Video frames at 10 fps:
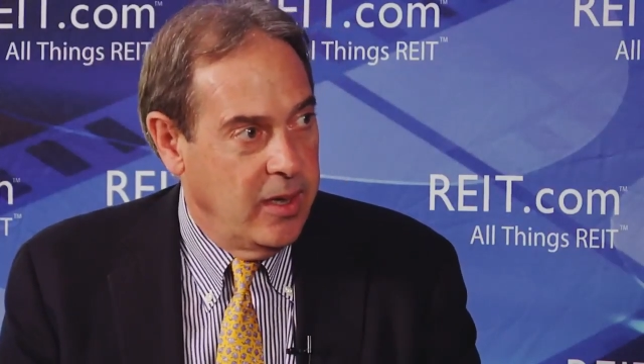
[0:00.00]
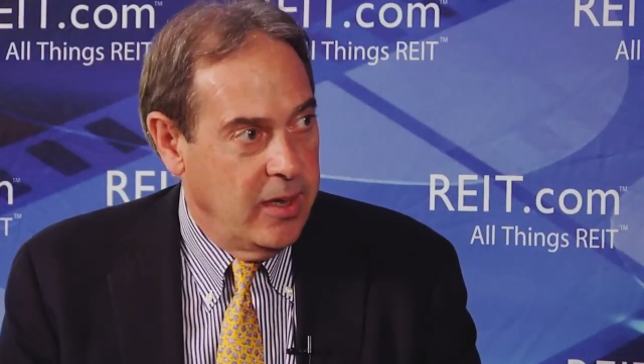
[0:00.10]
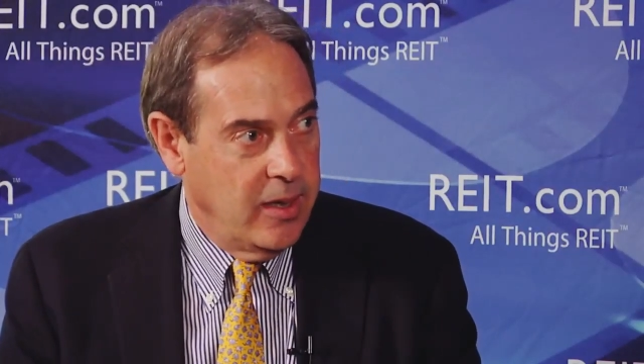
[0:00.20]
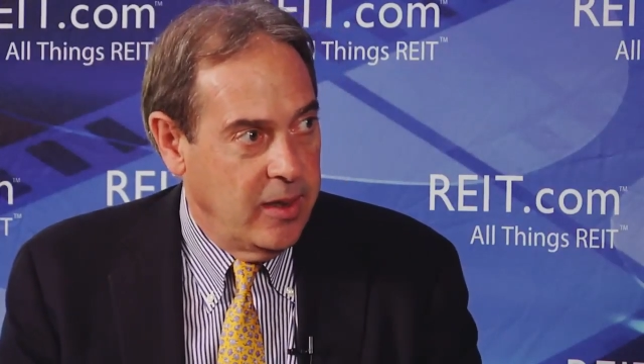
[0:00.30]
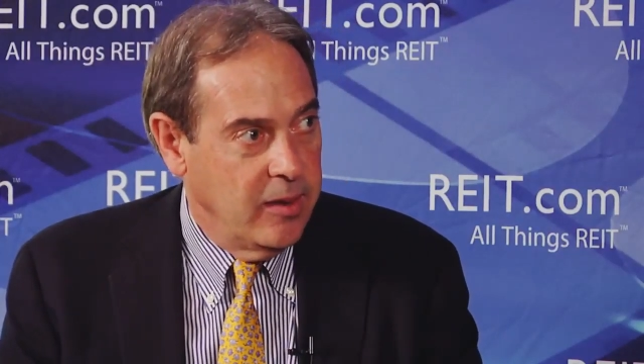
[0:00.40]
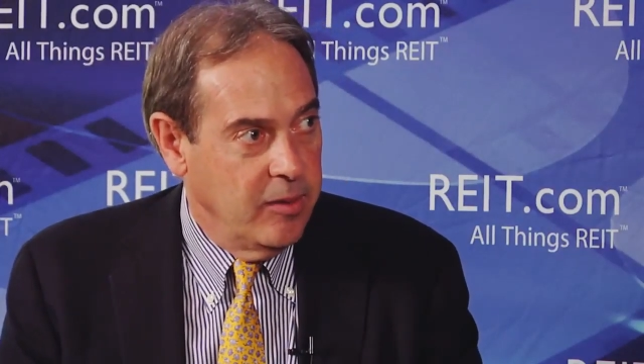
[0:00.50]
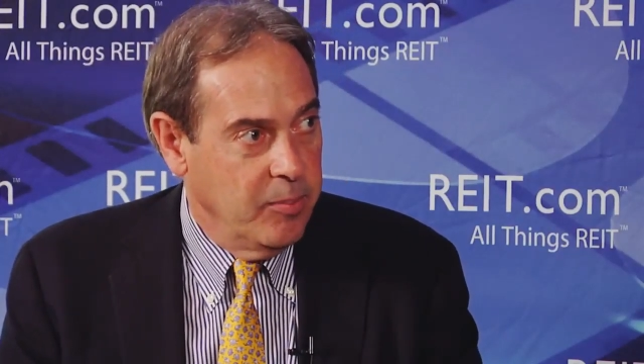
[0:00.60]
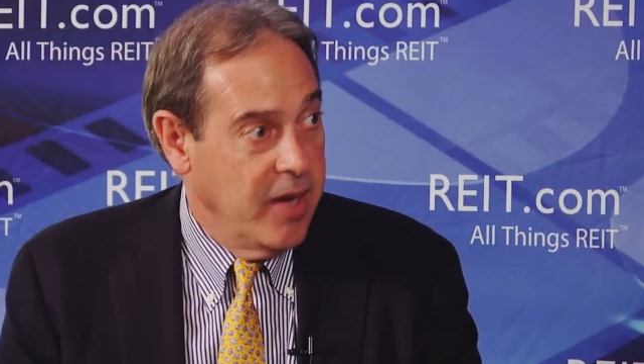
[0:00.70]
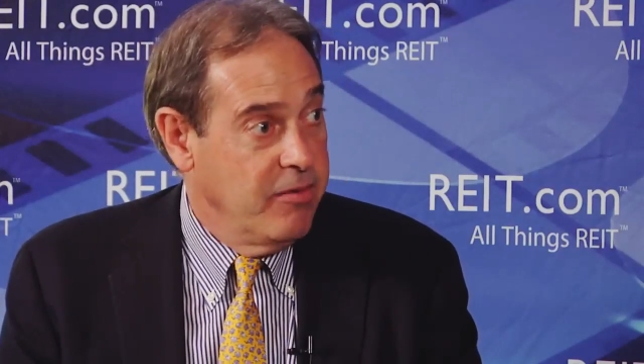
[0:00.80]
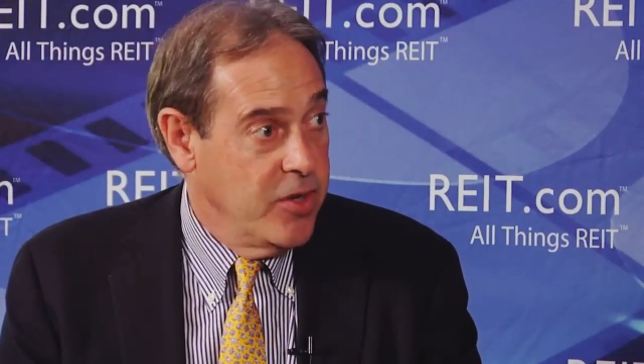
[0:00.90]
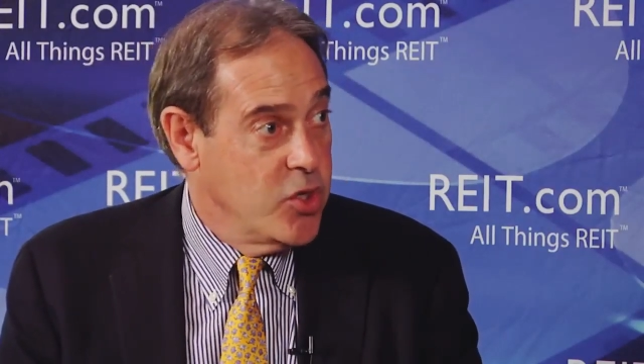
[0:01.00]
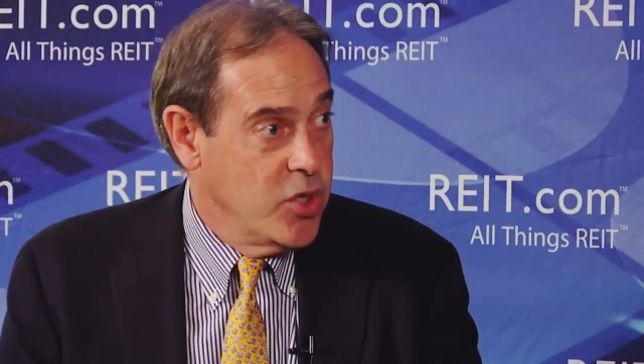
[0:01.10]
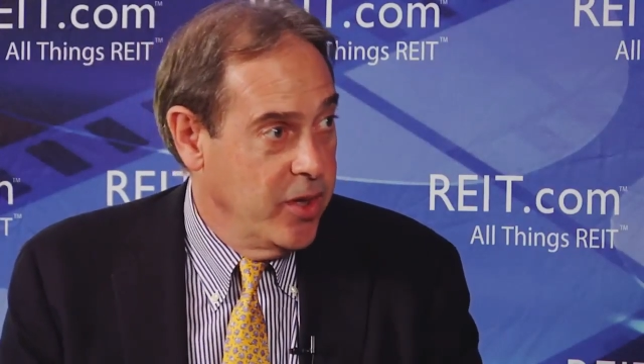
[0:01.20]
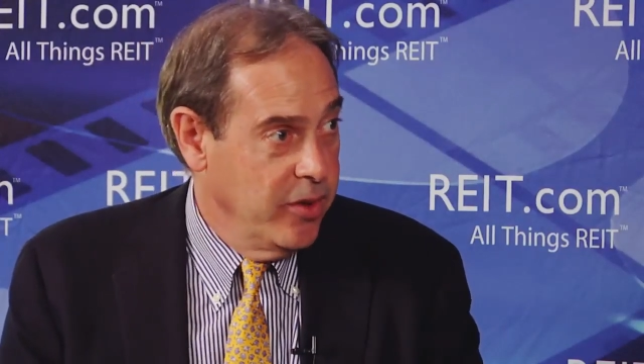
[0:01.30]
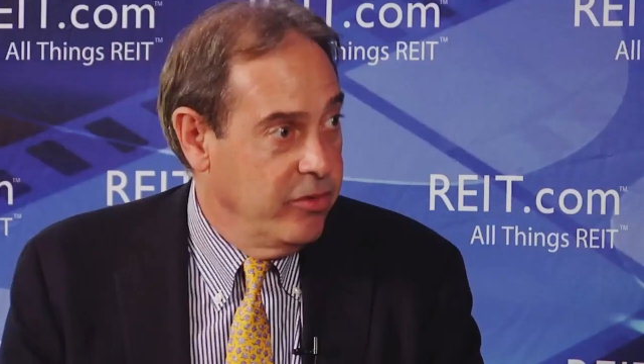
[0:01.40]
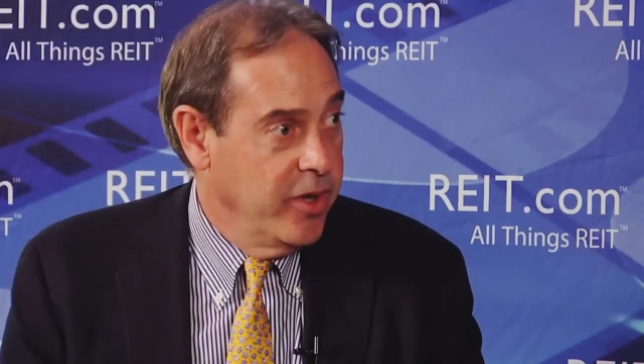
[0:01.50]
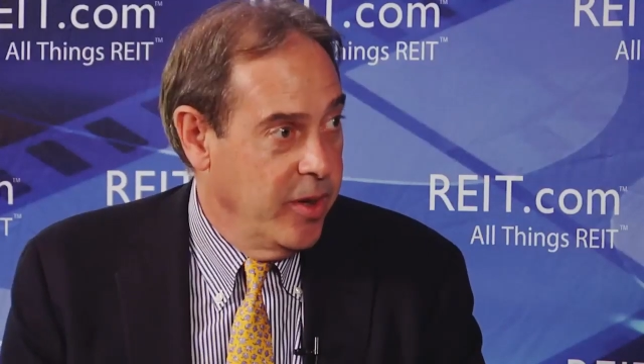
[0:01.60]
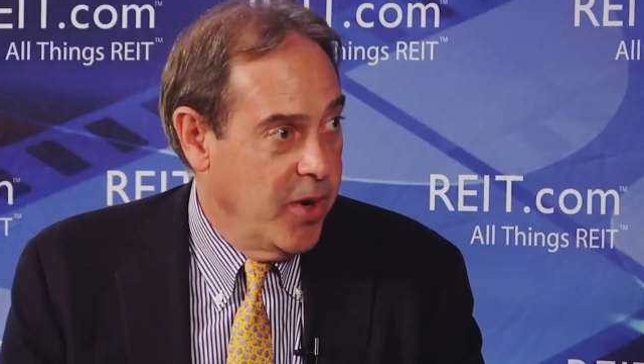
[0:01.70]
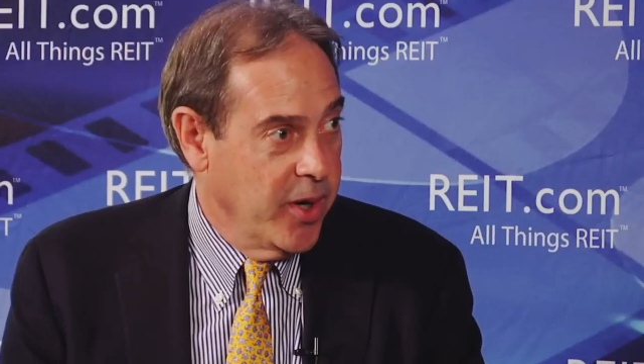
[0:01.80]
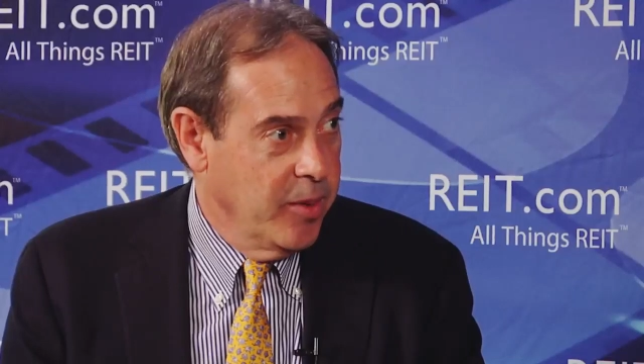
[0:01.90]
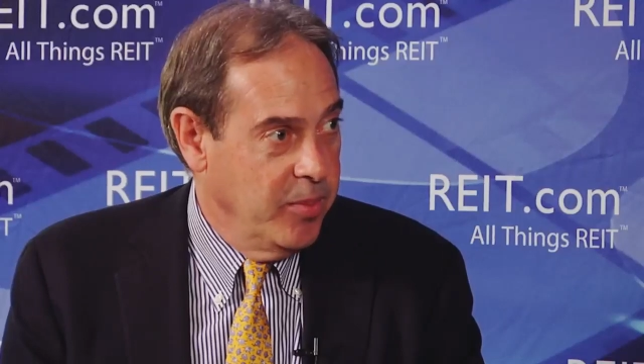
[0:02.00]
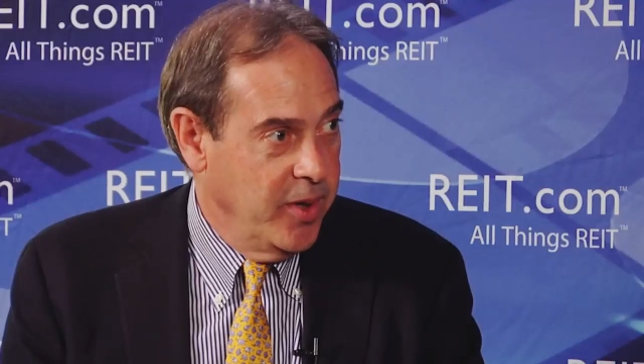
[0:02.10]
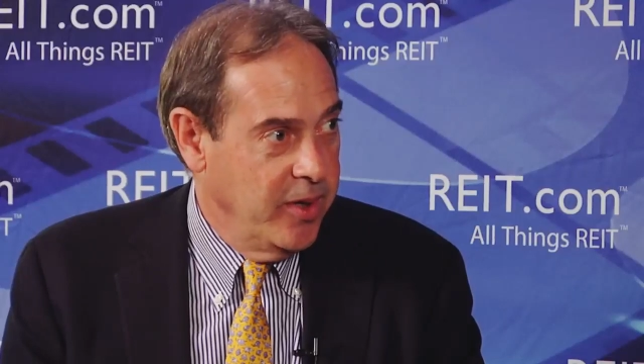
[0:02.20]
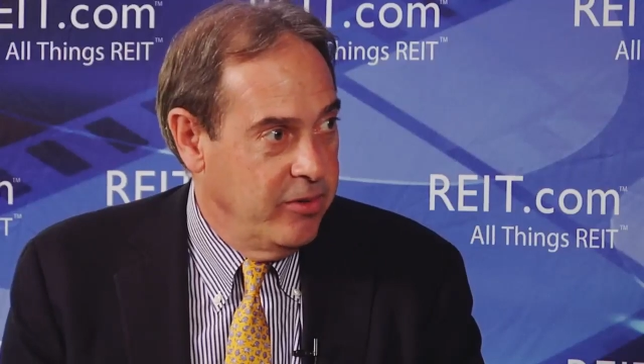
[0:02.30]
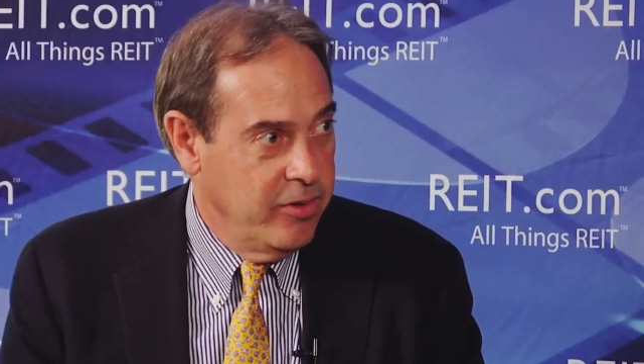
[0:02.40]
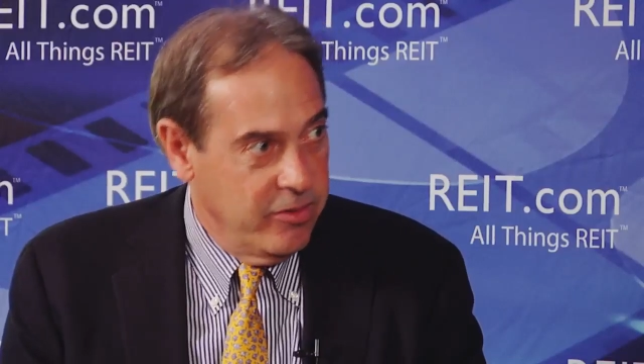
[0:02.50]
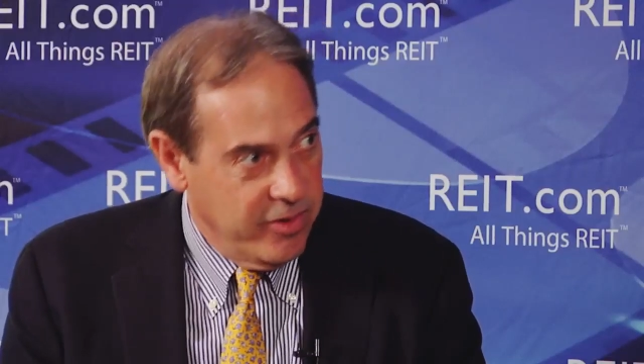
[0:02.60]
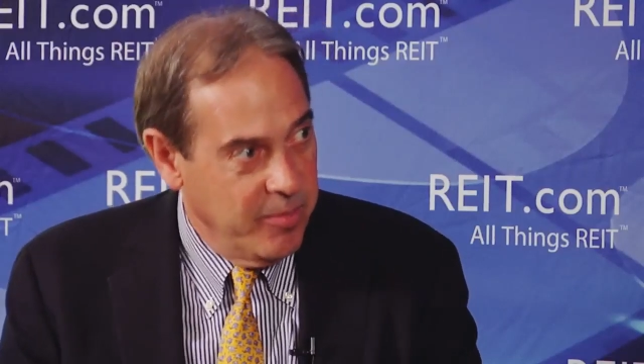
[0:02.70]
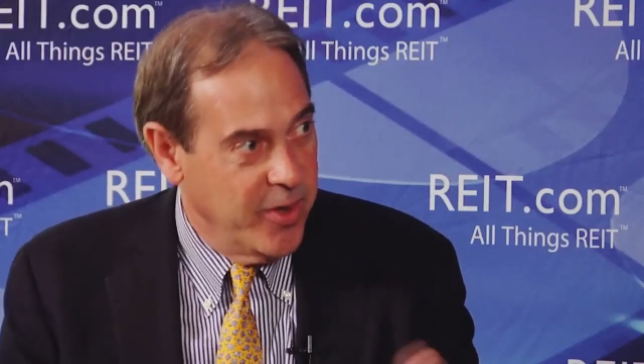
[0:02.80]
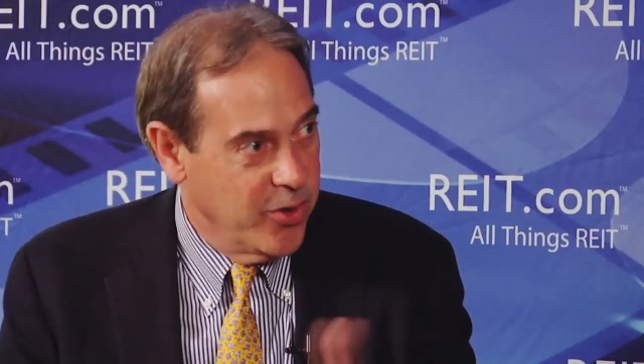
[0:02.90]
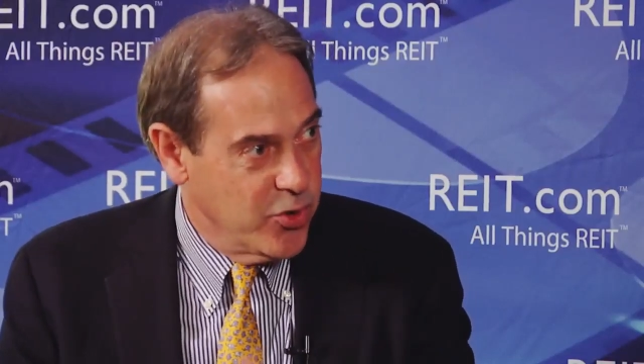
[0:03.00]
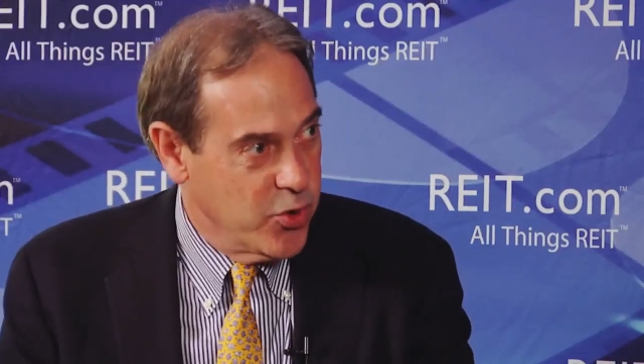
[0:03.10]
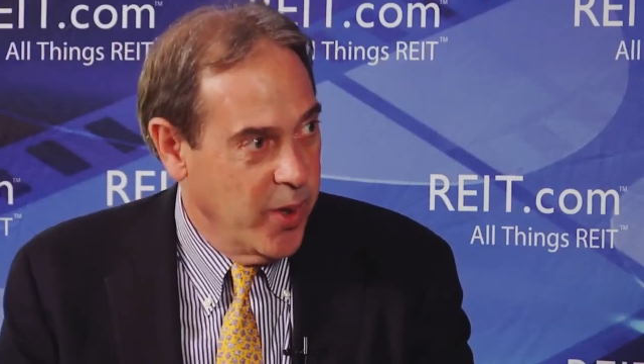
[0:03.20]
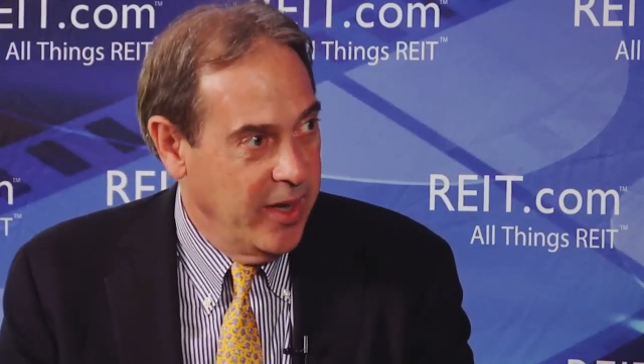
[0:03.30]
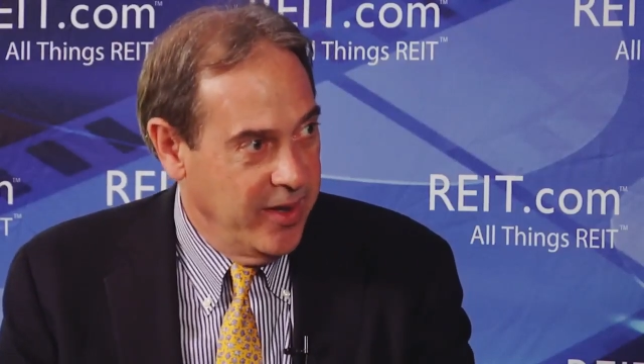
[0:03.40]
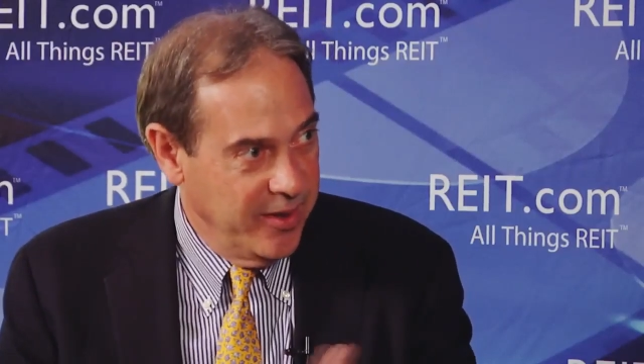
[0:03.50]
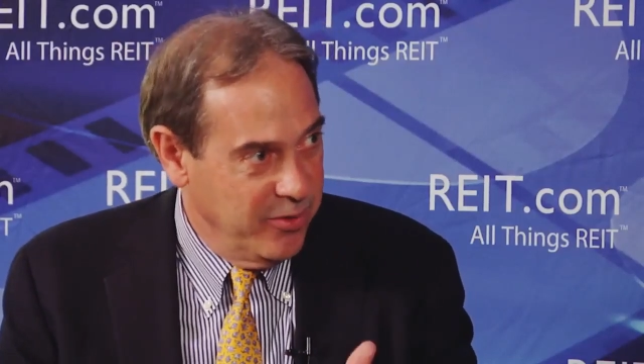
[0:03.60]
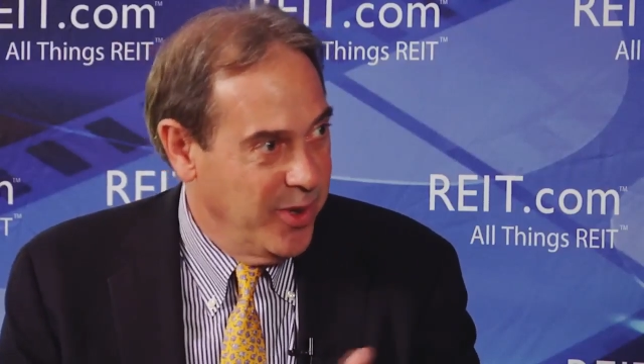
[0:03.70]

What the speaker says: beneficiaries in the marketplace and some that are trailing.